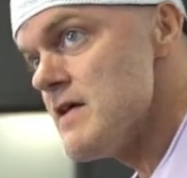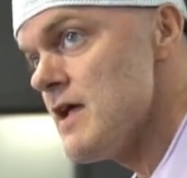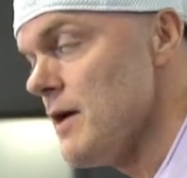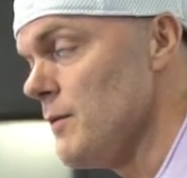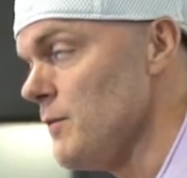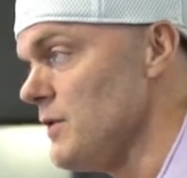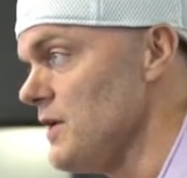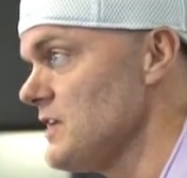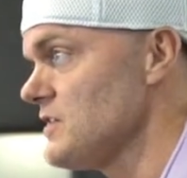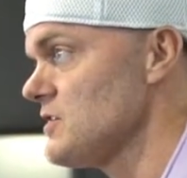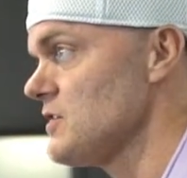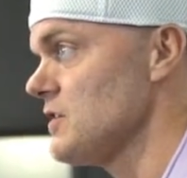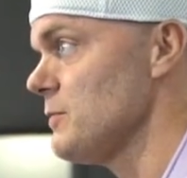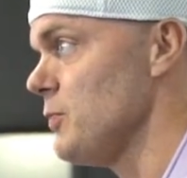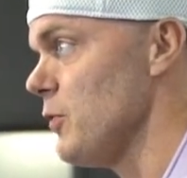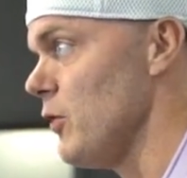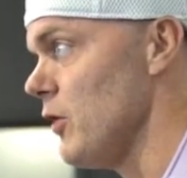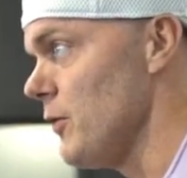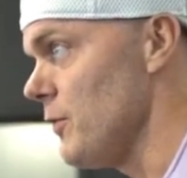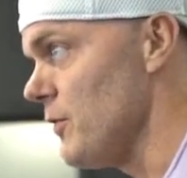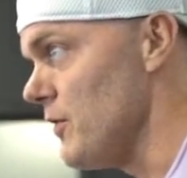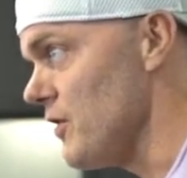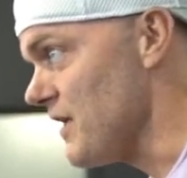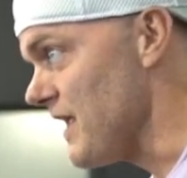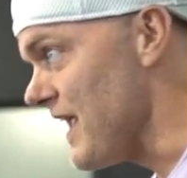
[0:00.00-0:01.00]
When you get to the
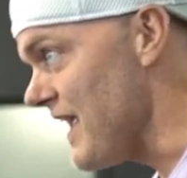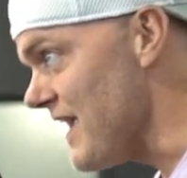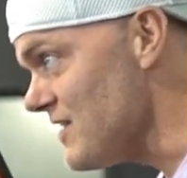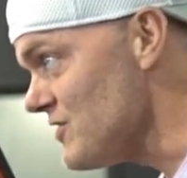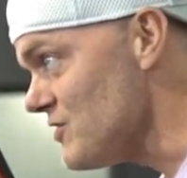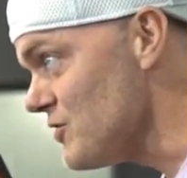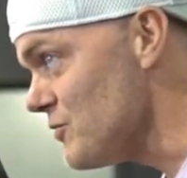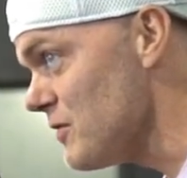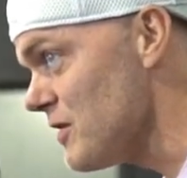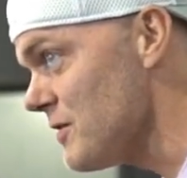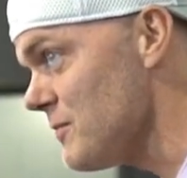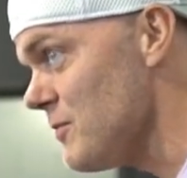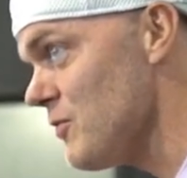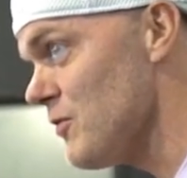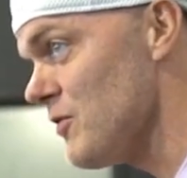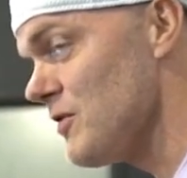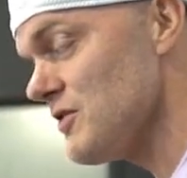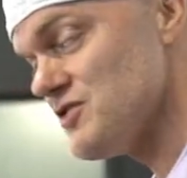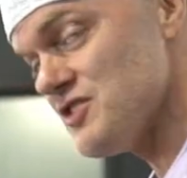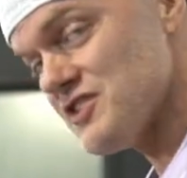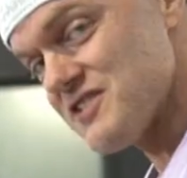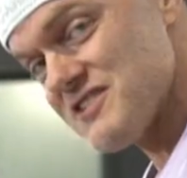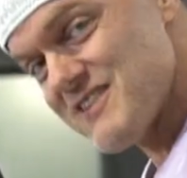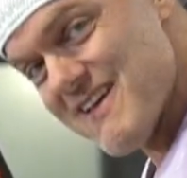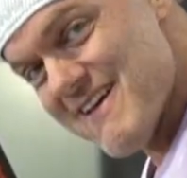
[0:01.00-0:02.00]
point where you can't do anymore,
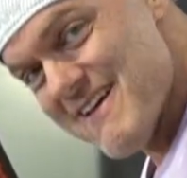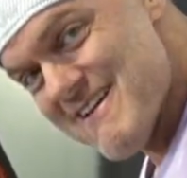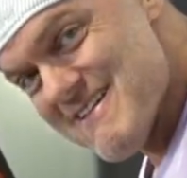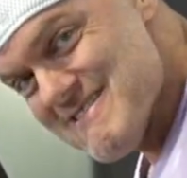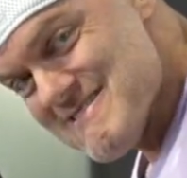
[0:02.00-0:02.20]
just,